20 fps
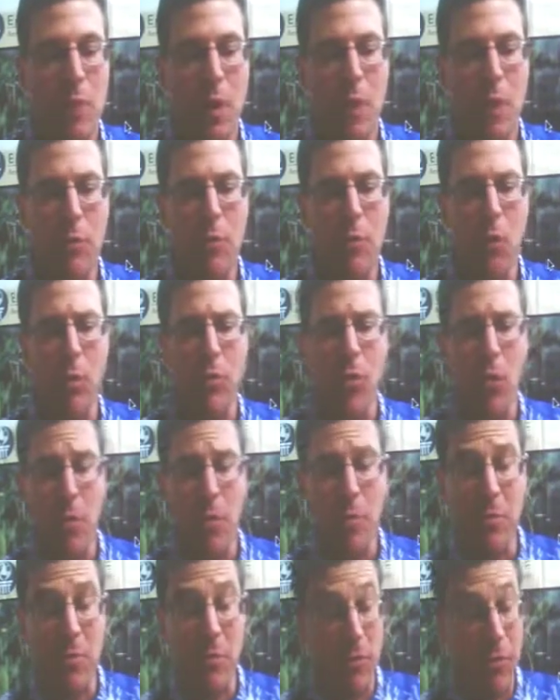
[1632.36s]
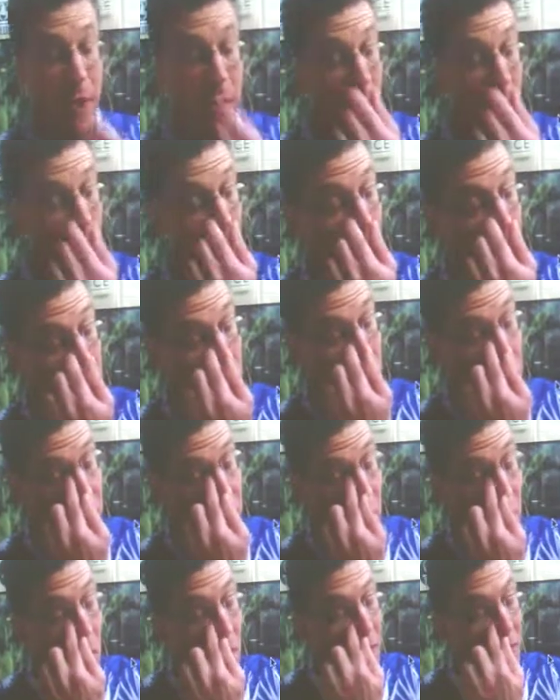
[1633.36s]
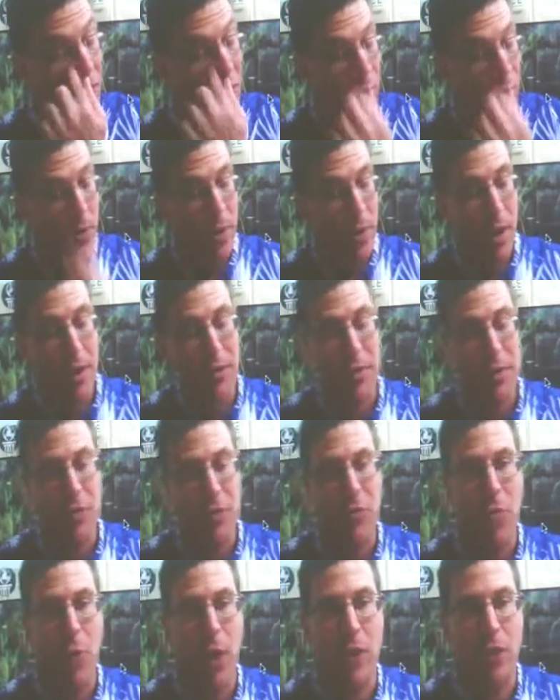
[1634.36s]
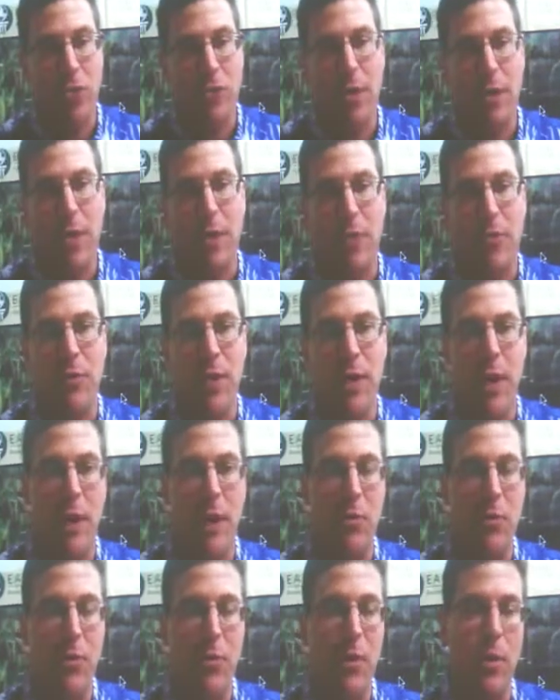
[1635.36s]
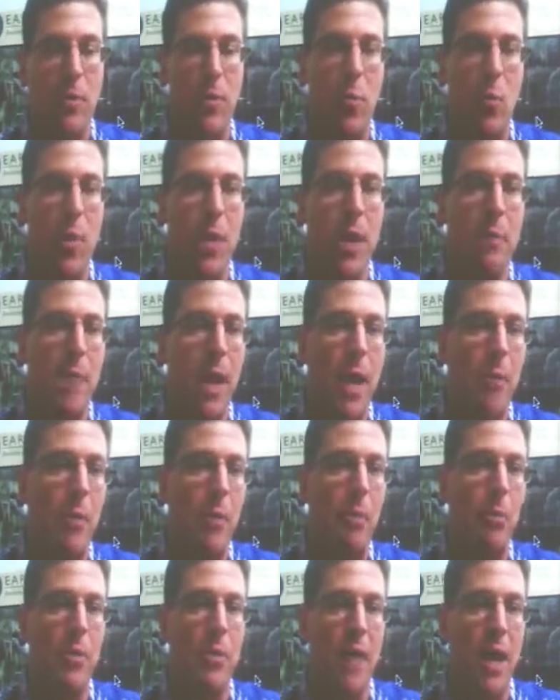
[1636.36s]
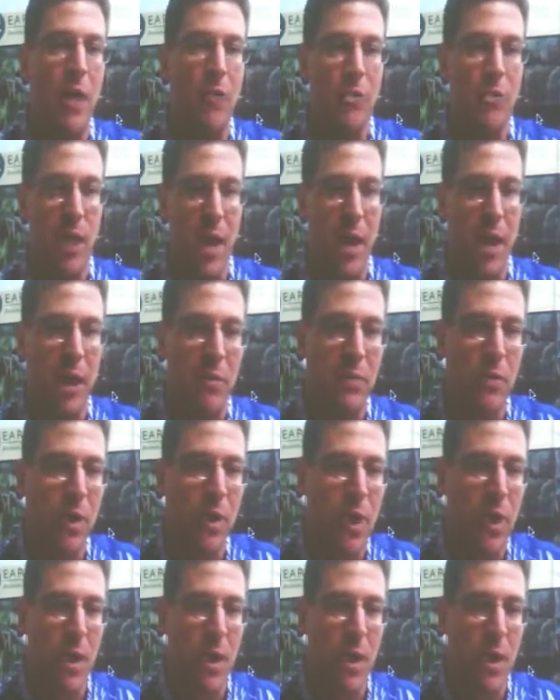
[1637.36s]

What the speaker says: So in terms of the lawsuit, the situation is that under the Marine Mammal Protection Act,